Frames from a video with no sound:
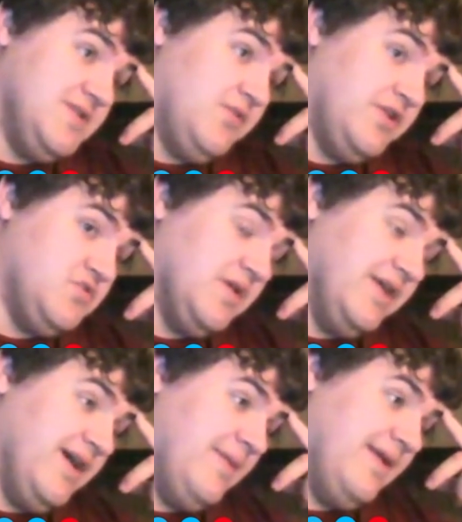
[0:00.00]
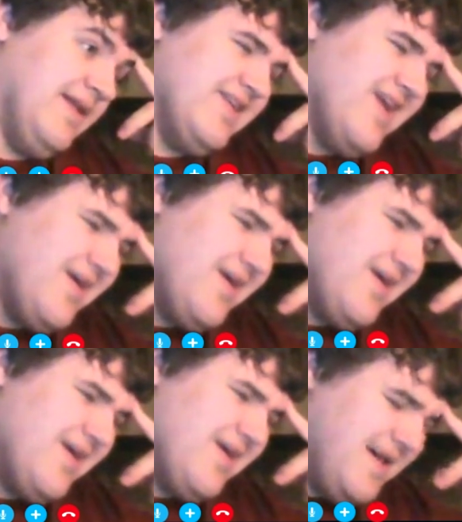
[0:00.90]
shows and what's really good. I mean, like,
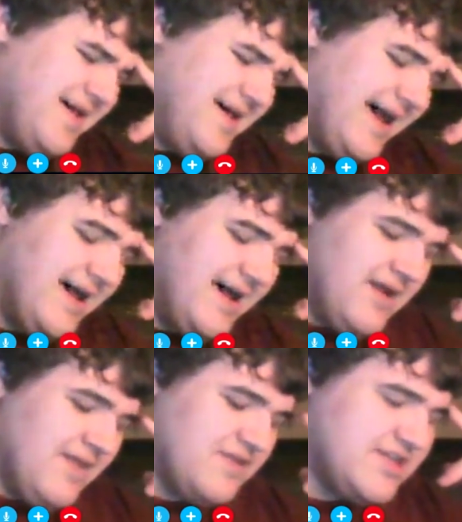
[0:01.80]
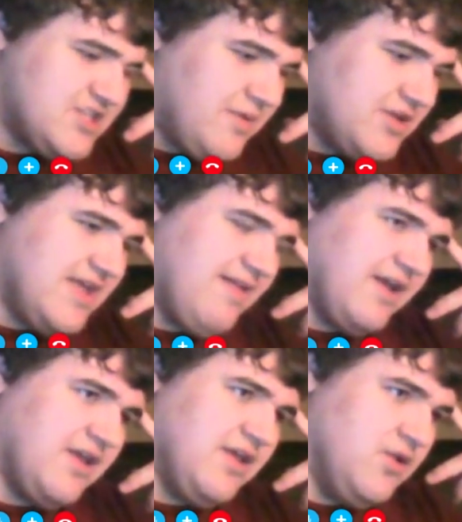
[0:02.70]
not really. There's not so
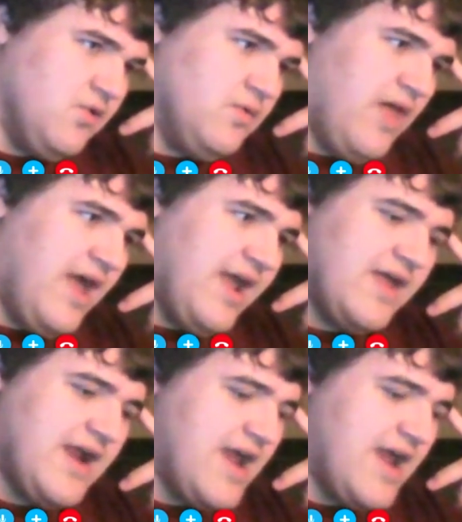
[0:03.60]
much that like you